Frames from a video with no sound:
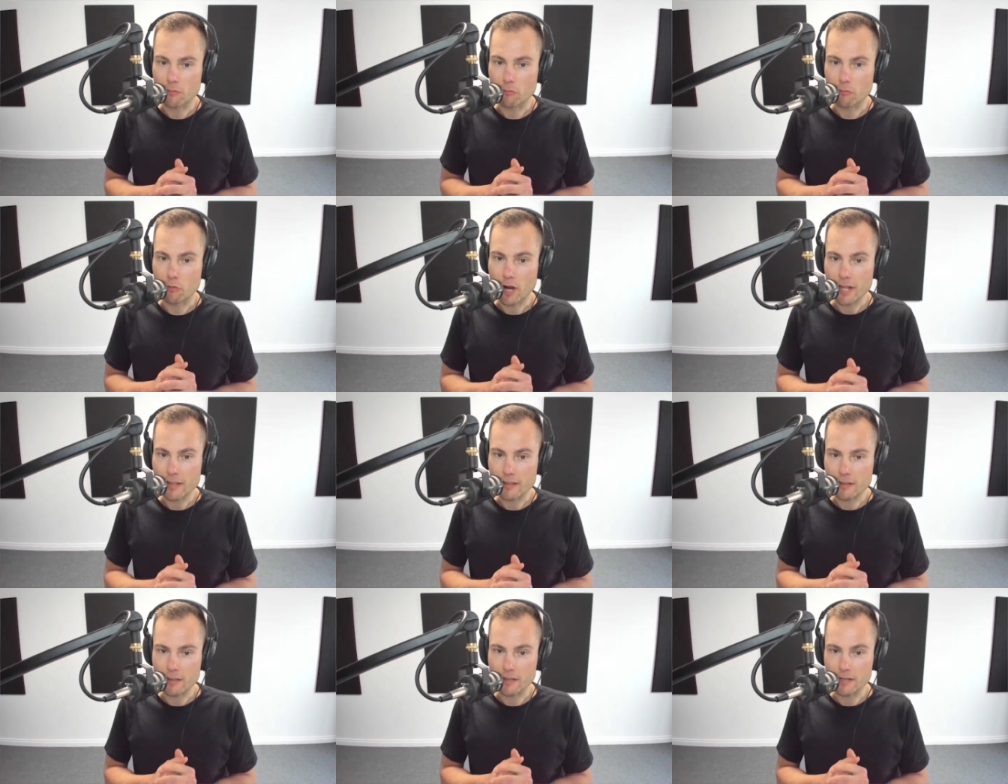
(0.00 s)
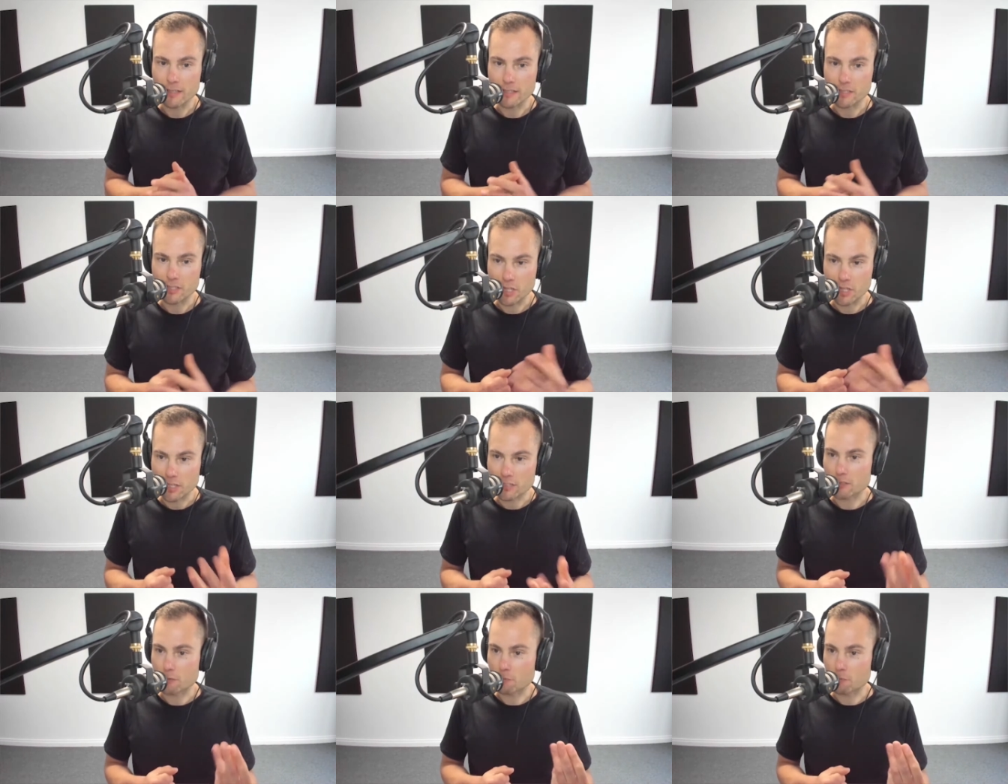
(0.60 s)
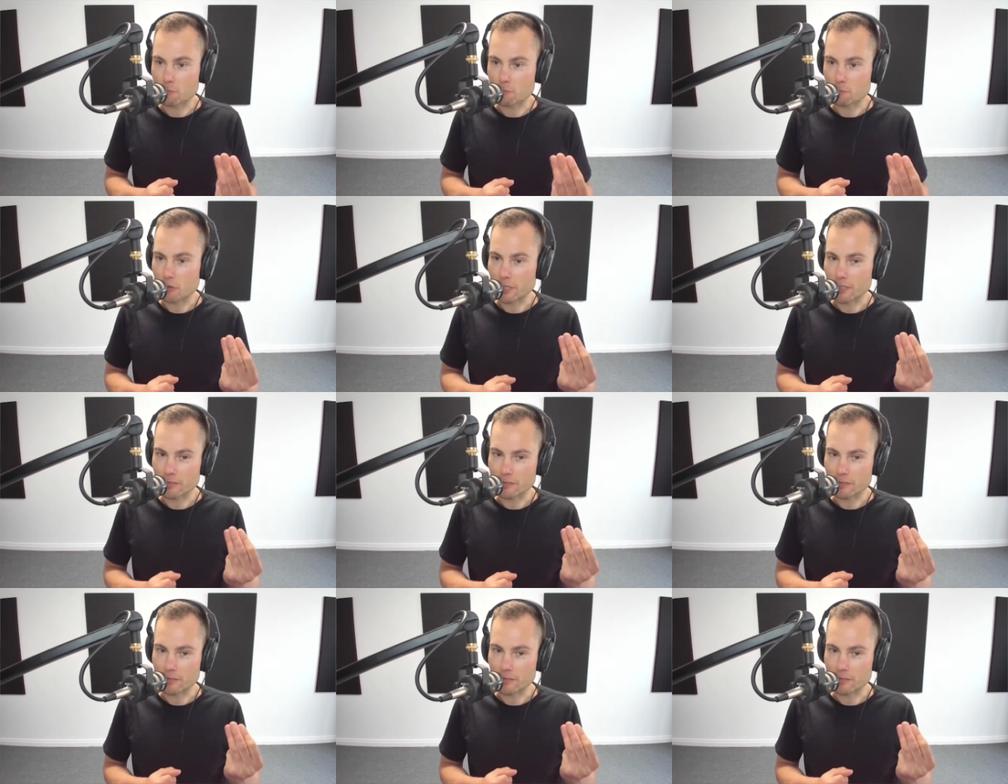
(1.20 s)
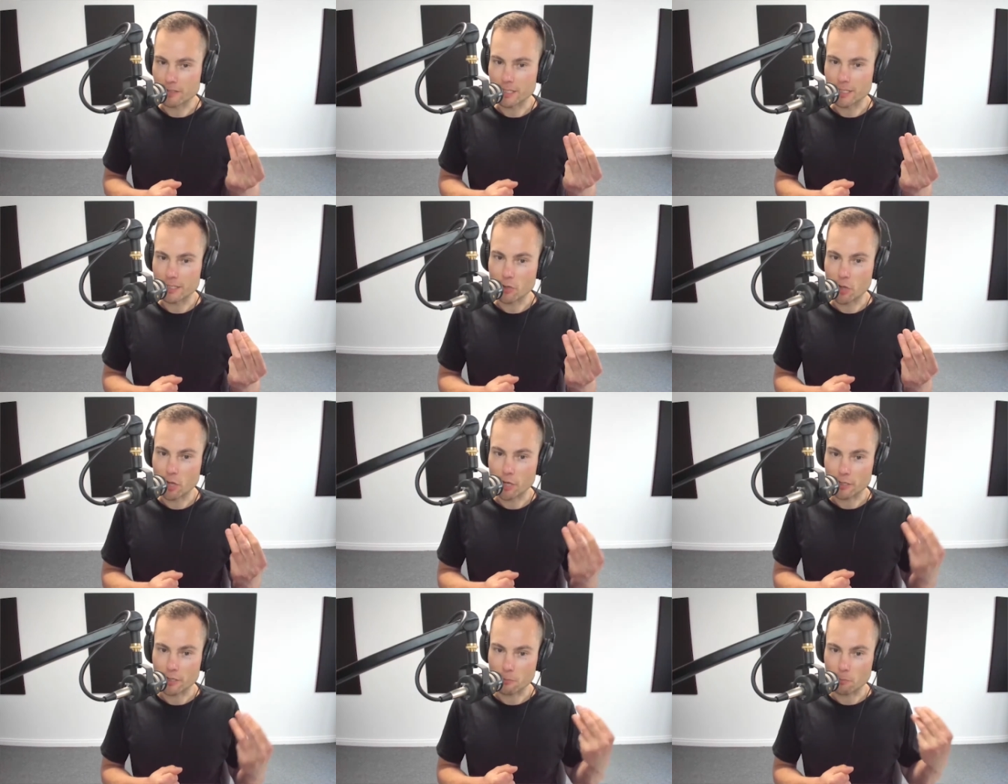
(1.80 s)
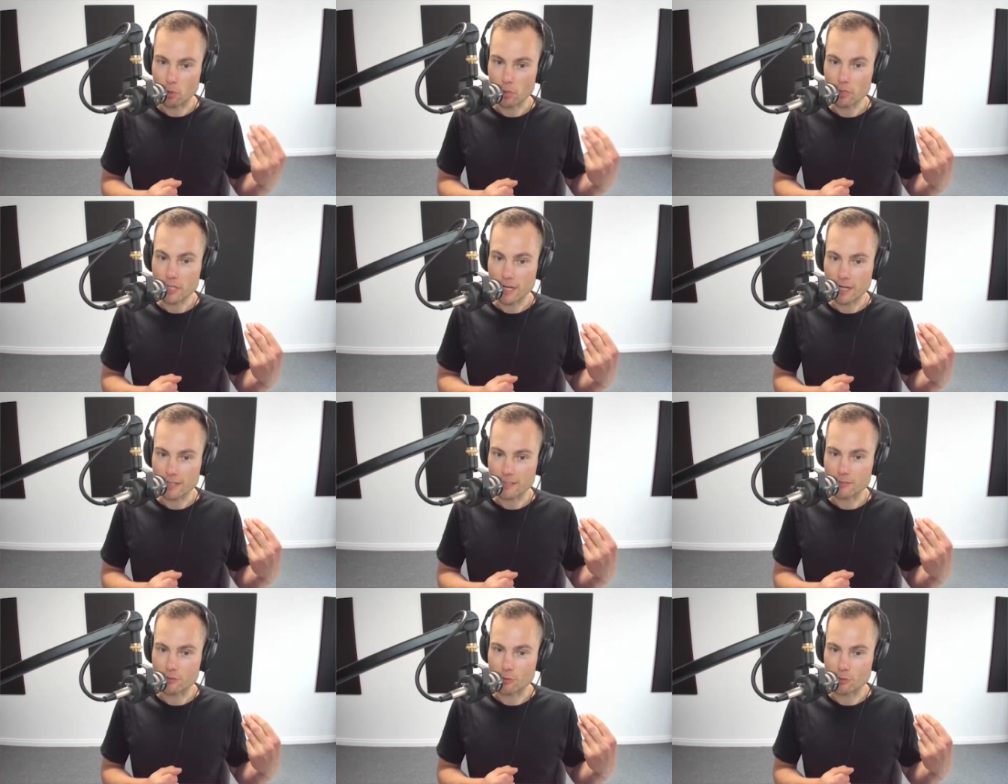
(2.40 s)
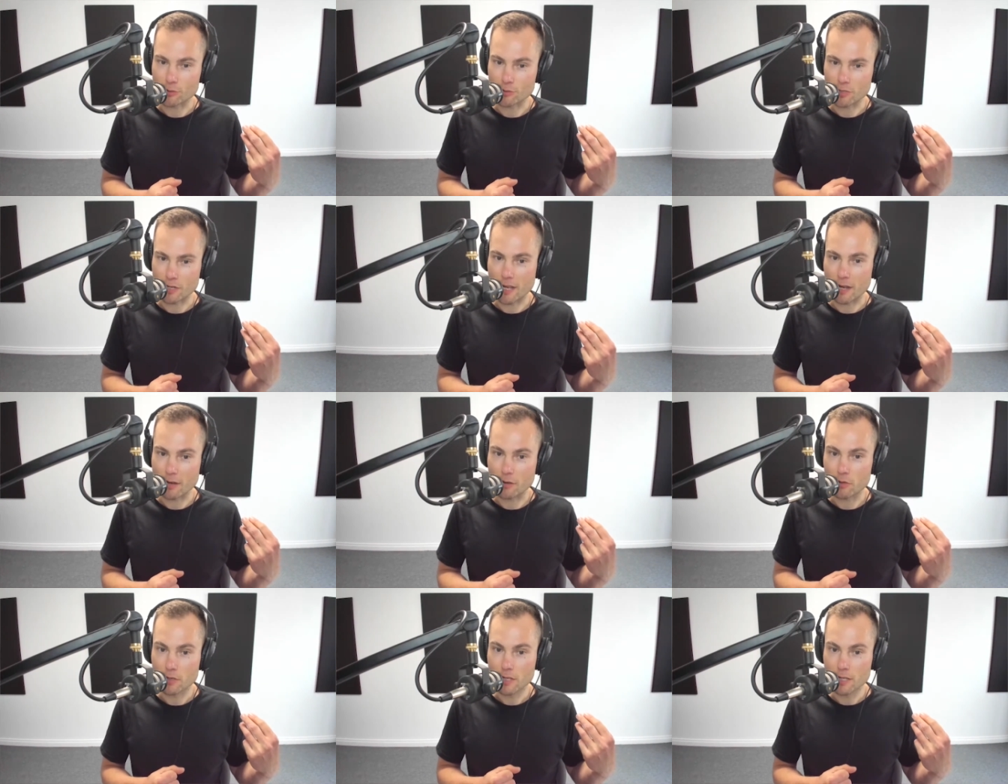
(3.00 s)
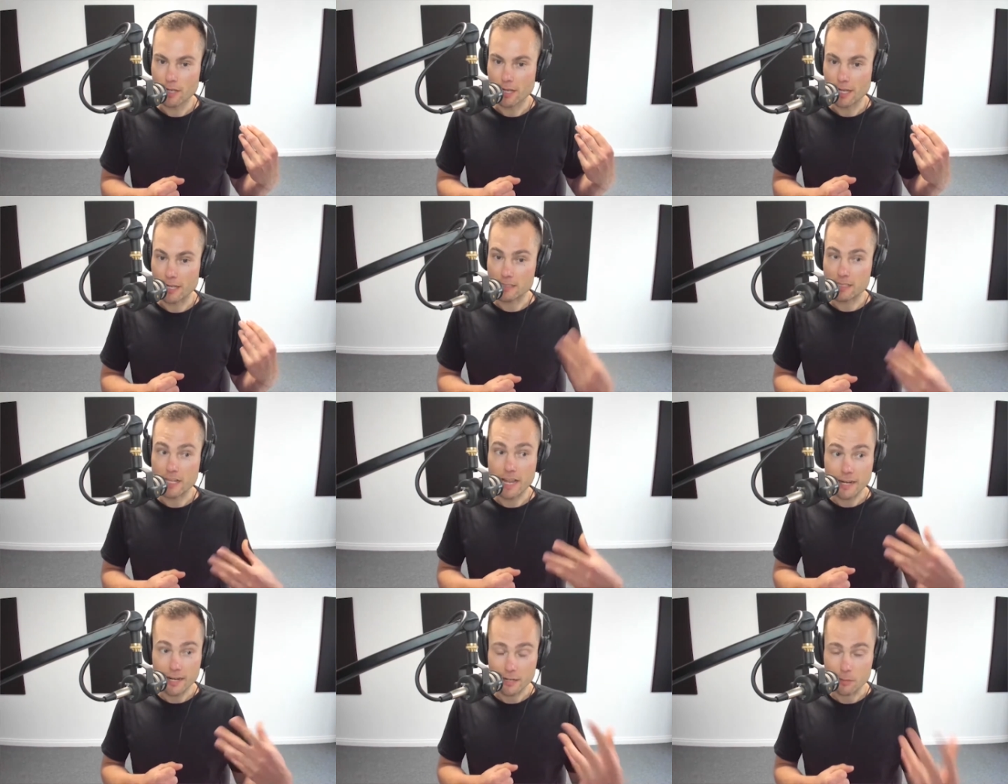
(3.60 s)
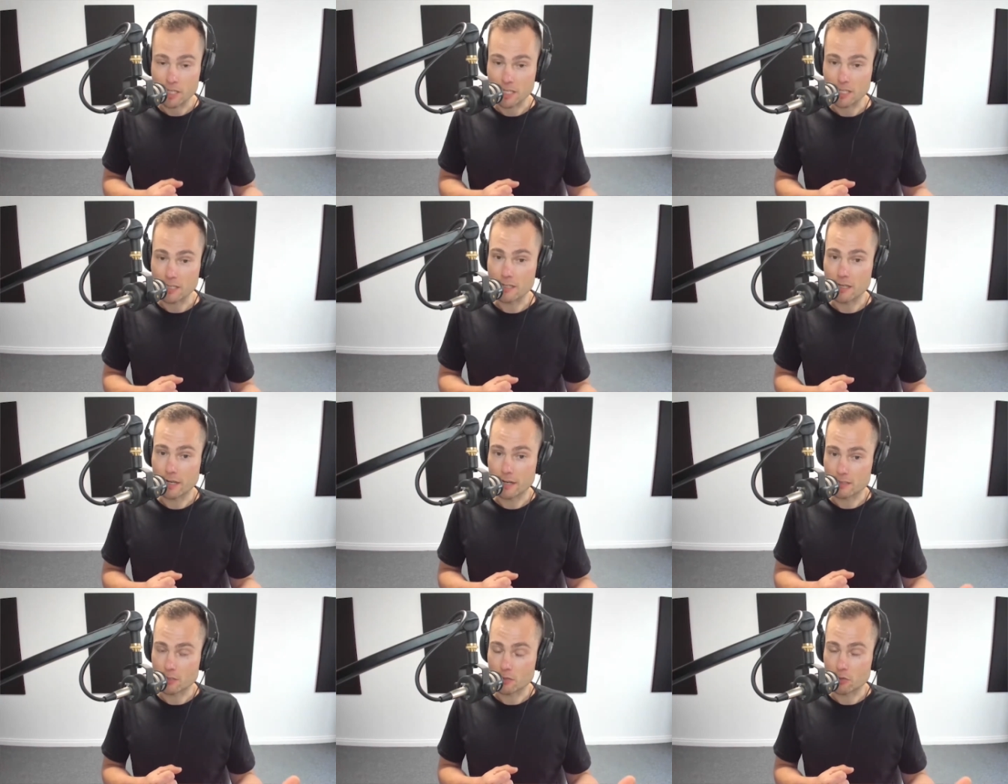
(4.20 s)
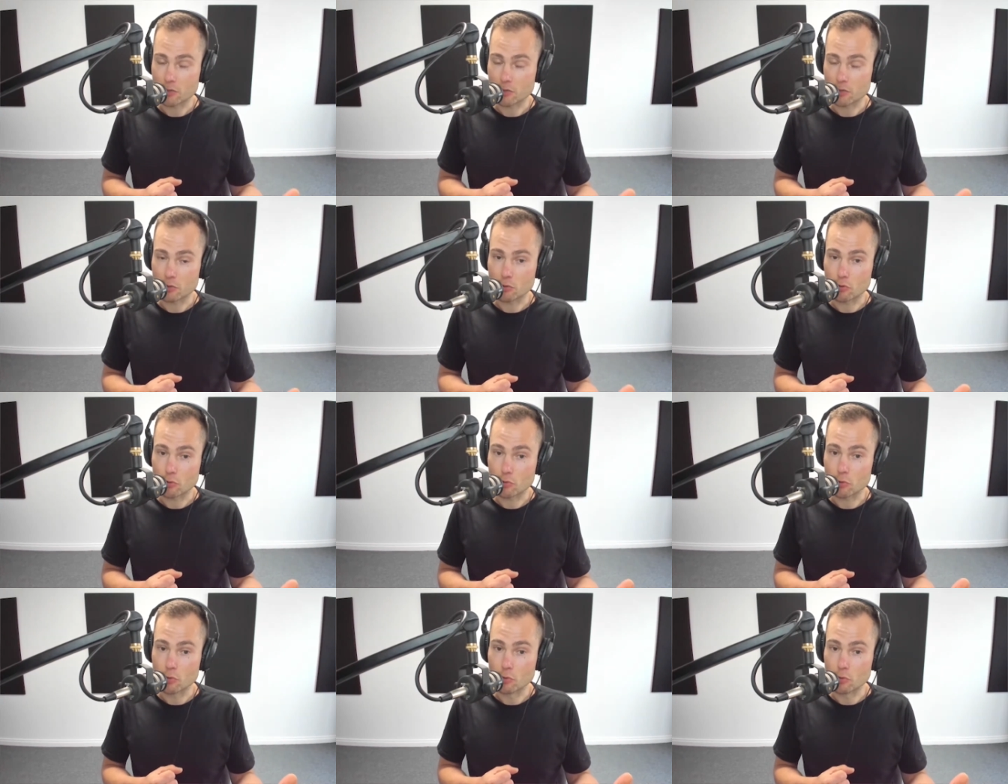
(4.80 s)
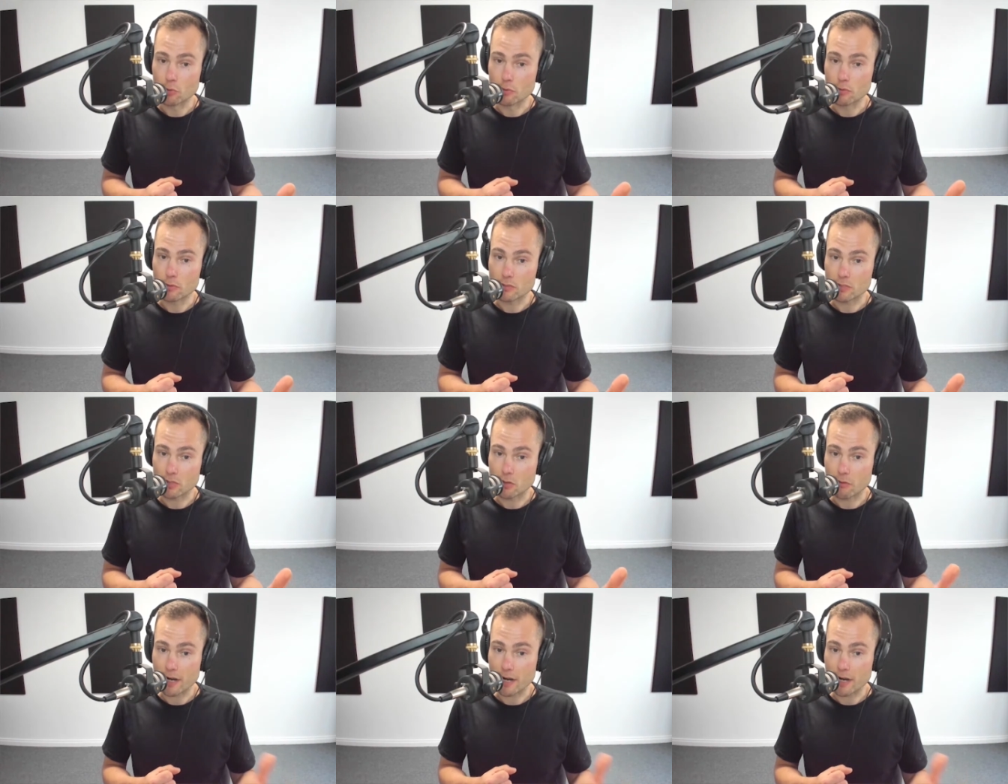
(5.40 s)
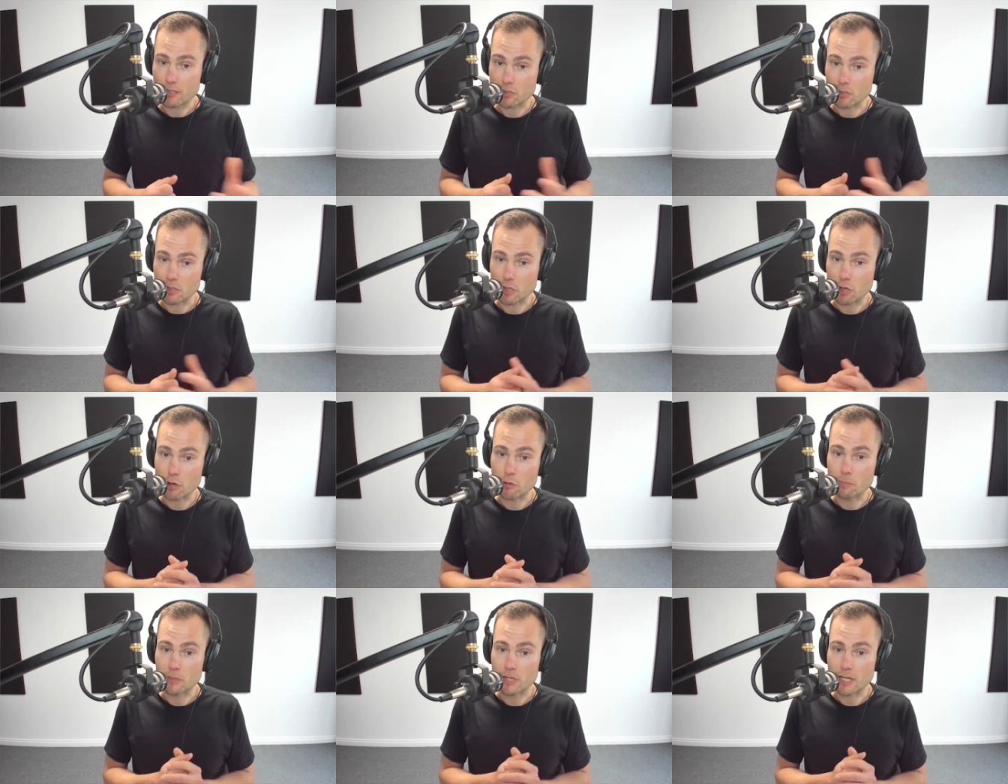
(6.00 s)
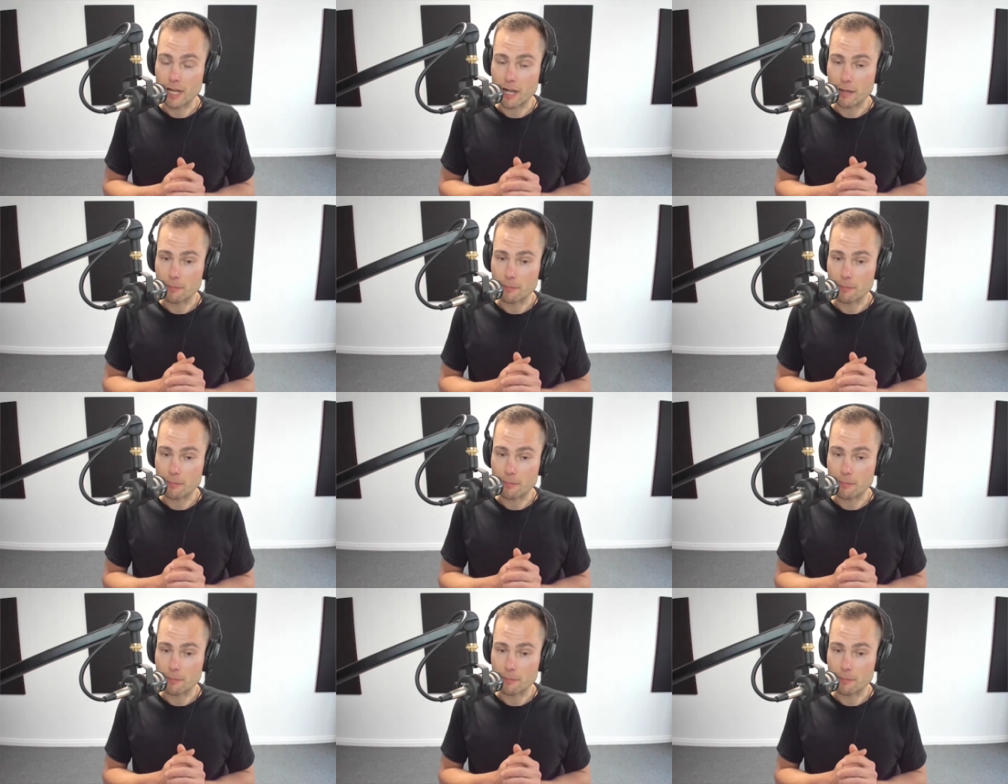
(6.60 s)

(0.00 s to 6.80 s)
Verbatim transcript: Rather than it just appearing in like the podcast search now, it's now going to be indexing on Google. So they're actually opening up